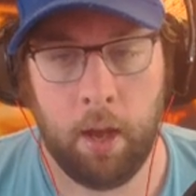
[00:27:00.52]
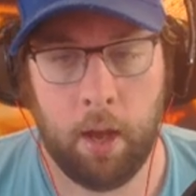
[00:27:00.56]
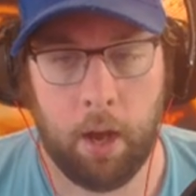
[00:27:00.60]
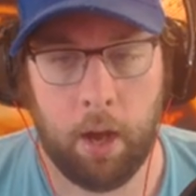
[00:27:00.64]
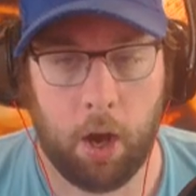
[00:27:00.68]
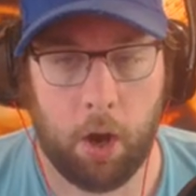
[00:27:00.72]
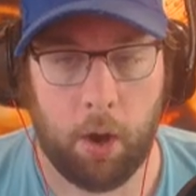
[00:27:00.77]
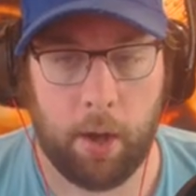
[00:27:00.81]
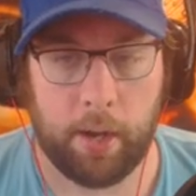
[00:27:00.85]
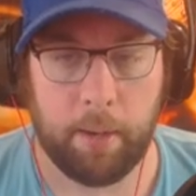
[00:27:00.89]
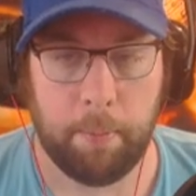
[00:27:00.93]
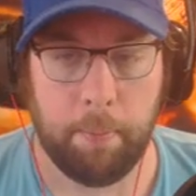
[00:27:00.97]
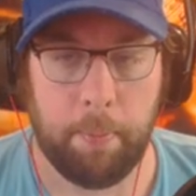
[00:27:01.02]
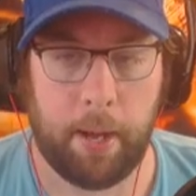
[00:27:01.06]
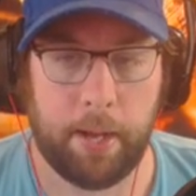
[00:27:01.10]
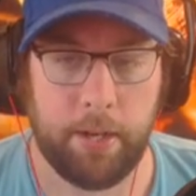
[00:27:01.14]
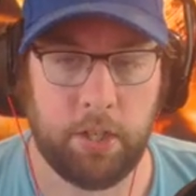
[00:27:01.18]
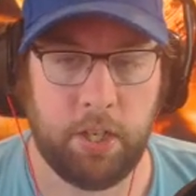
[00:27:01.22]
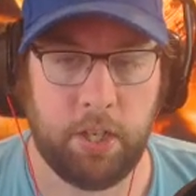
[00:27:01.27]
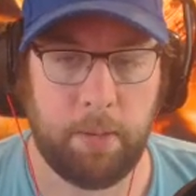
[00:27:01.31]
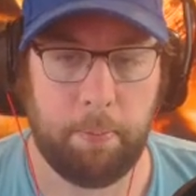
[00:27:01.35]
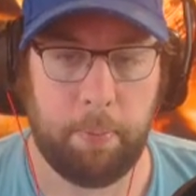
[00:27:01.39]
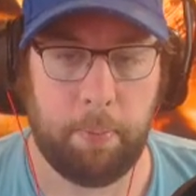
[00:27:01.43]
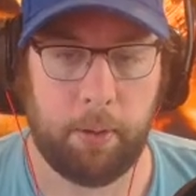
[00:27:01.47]
"Oh, I can buy
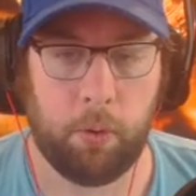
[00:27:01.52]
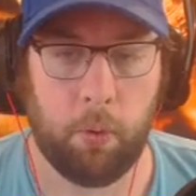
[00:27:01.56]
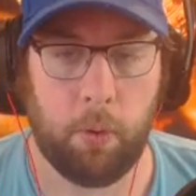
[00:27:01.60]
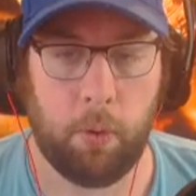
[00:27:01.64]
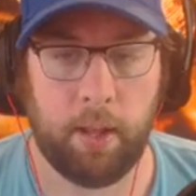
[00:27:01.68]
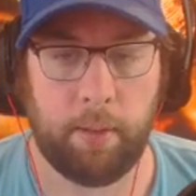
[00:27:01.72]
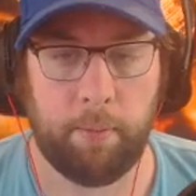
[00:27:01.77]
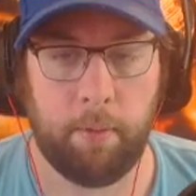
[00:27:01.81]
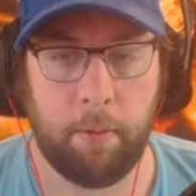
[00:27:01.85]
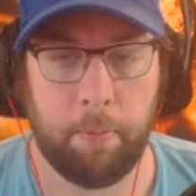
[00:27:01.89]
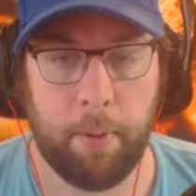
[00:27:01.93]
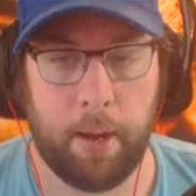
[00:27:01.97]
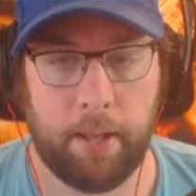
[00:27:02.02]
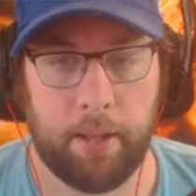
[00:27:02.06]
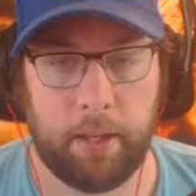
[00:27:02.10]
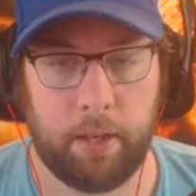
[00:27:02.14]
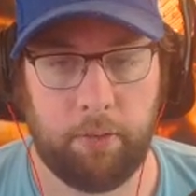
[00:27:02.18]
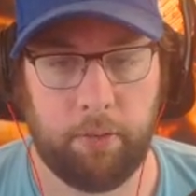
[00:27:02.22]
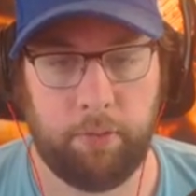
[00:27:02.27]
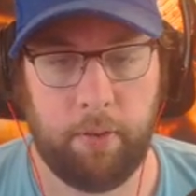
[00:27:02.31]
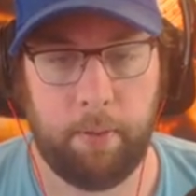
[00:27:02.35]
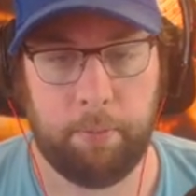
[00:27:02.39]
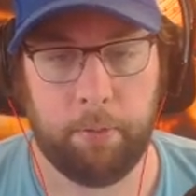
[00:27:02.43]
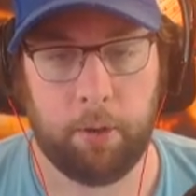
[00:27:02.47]
cheap Bitcoin. Let me buy
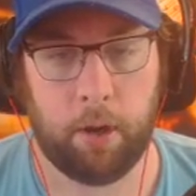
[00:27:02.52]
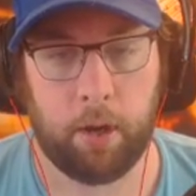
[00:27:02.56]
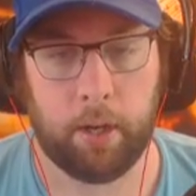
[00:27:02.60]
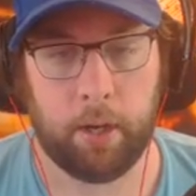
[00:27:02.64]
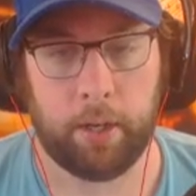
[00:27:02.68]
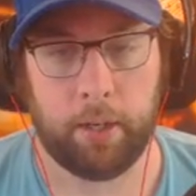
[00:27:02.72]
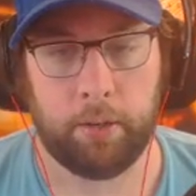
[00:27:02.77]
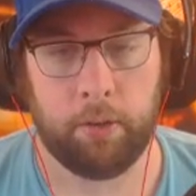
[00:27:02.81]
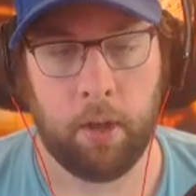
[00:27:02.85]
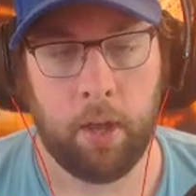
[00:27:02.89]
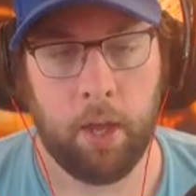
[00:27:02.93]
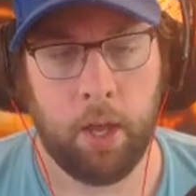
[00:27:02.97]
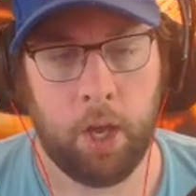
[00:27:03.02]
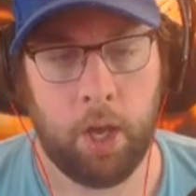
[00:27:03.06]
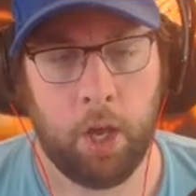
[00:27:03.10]
these FIB targets."